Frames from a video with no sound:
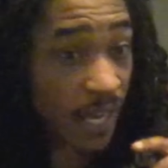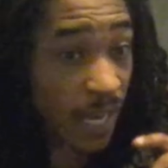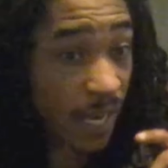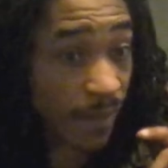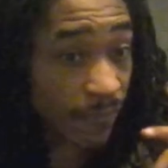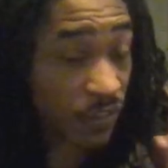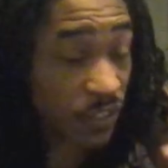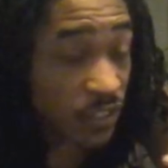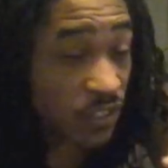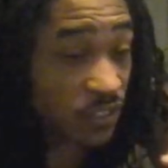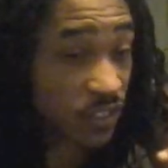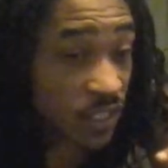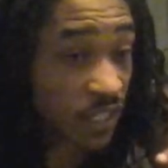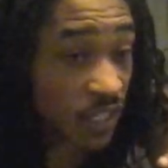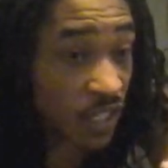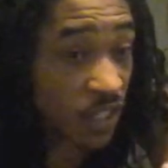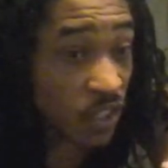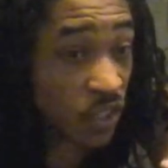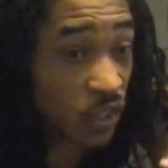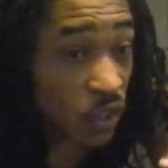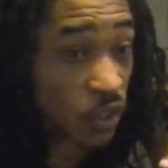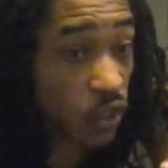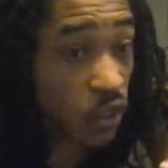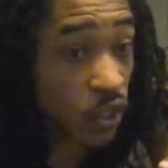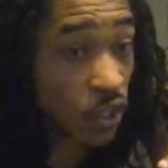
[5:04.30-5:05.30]
have to
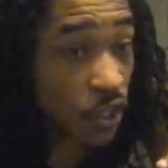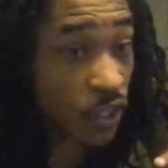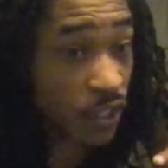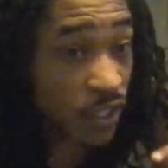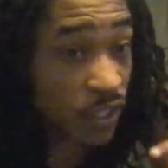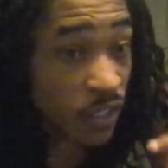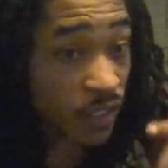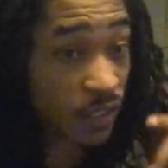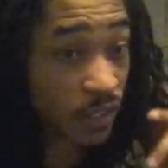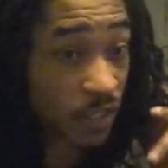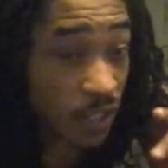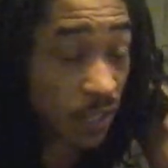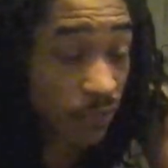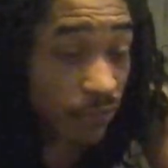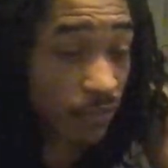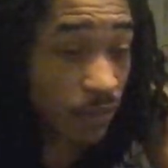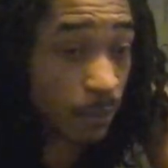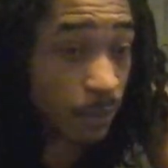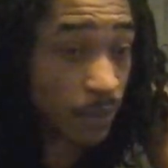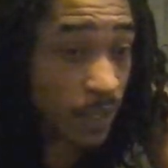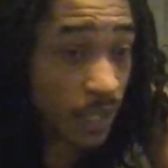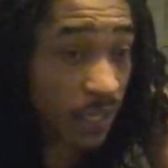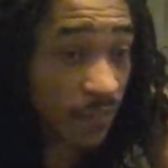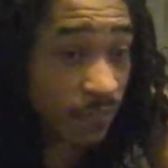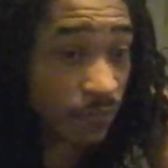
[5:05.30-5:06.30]
stand on
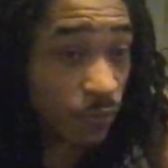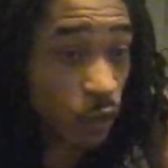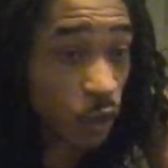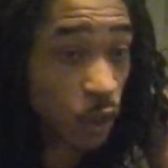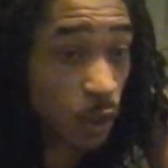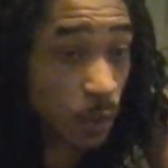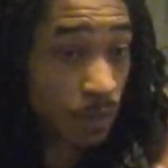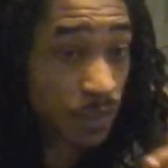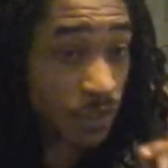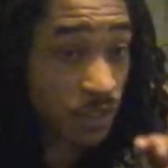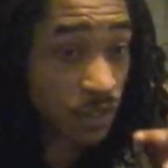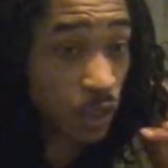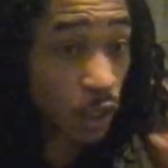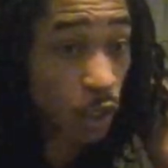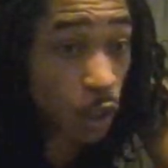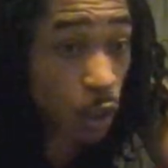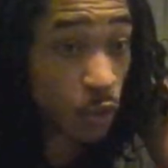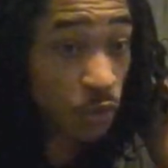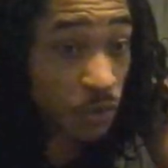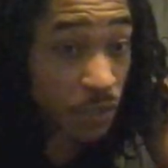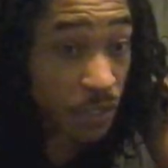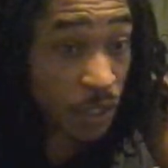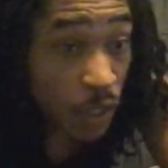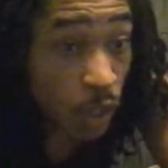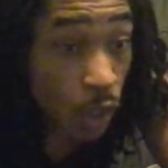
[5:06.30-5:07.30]
different platforms and
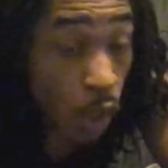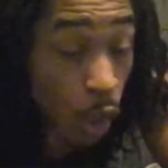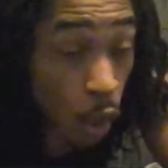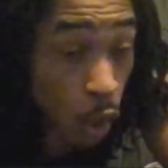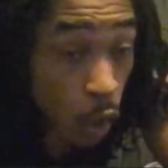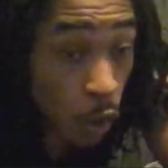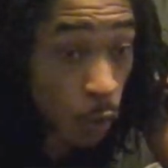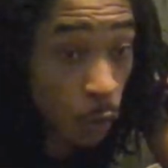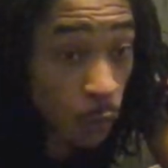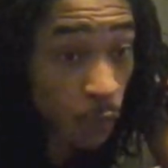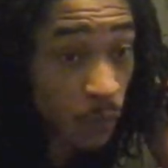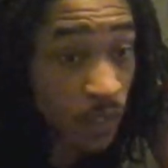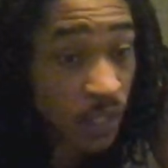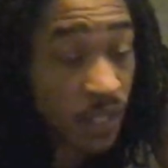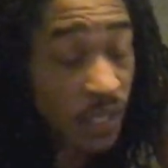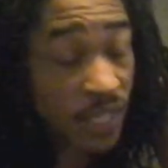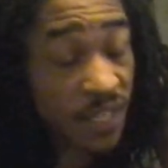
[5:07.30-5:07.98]
hold their own